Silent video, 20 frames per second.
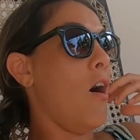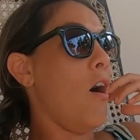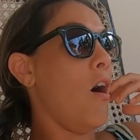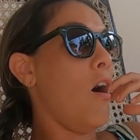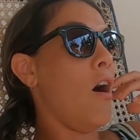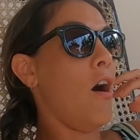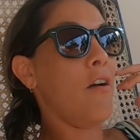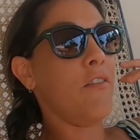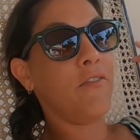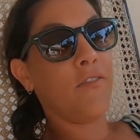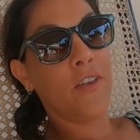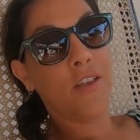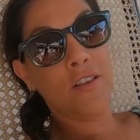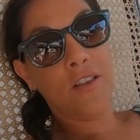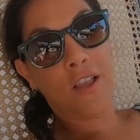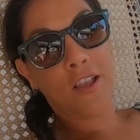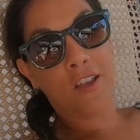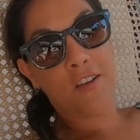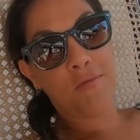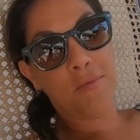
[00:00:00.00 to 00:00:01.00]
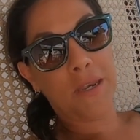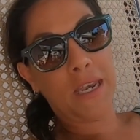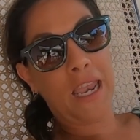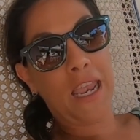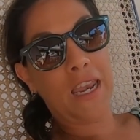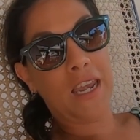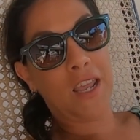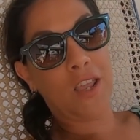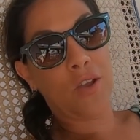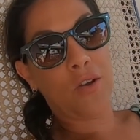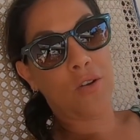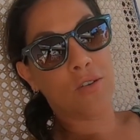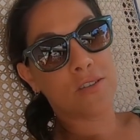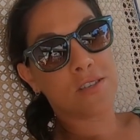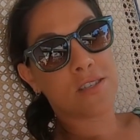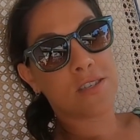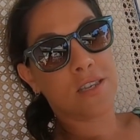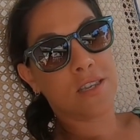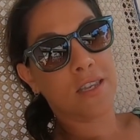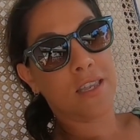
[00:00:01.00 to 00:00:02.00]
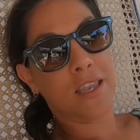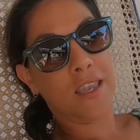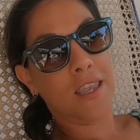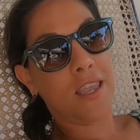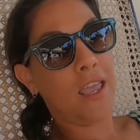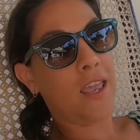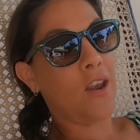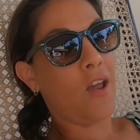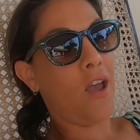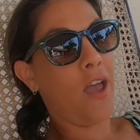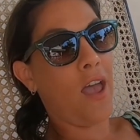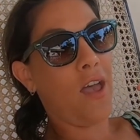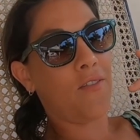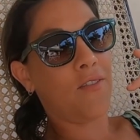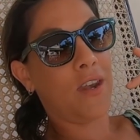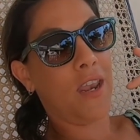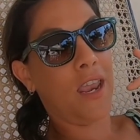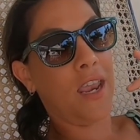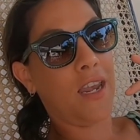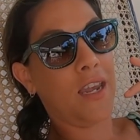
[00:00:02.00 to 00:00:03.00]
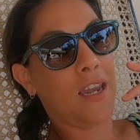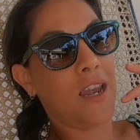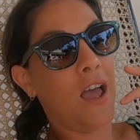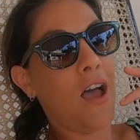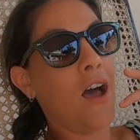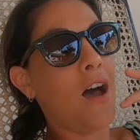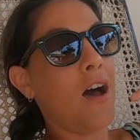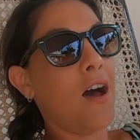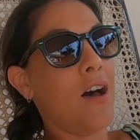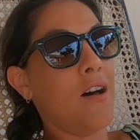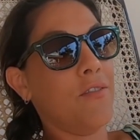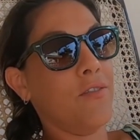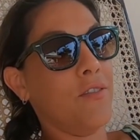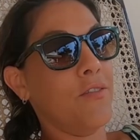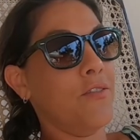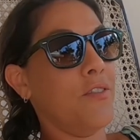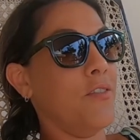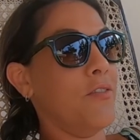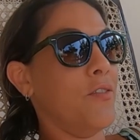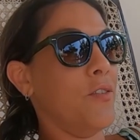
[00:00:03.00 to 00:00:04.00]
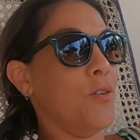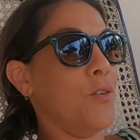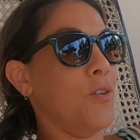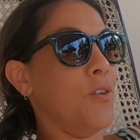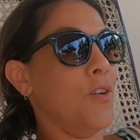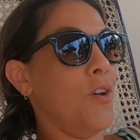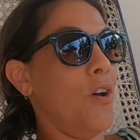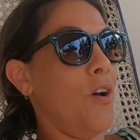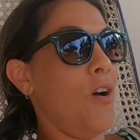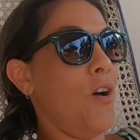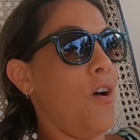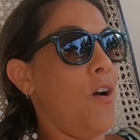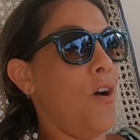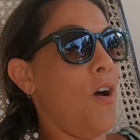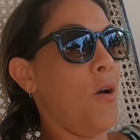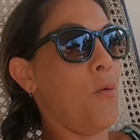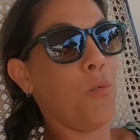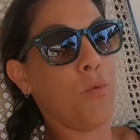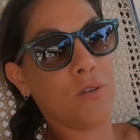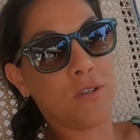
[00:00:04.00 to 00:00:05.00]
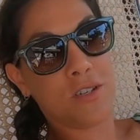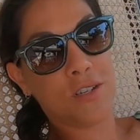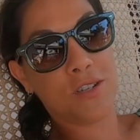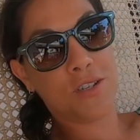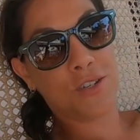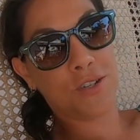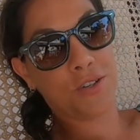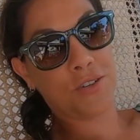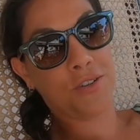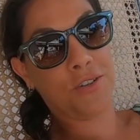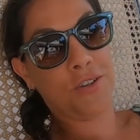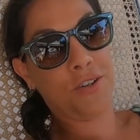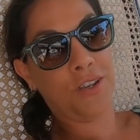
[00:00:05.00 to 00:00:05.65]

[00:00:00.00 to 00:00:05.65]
I feel like I've been eating constantly, yet I haven't eaten half of the food I wanted to.